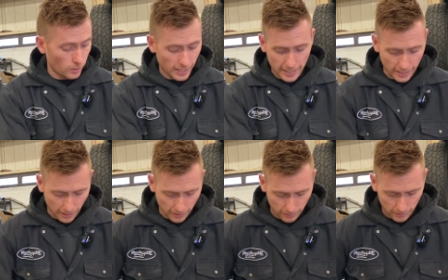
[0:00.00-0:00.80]

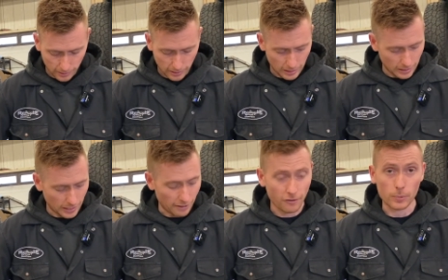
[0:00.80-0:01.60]
here,
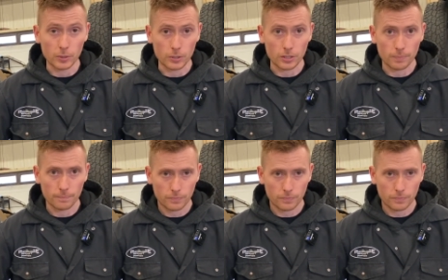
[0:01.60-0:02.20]
they're for boost.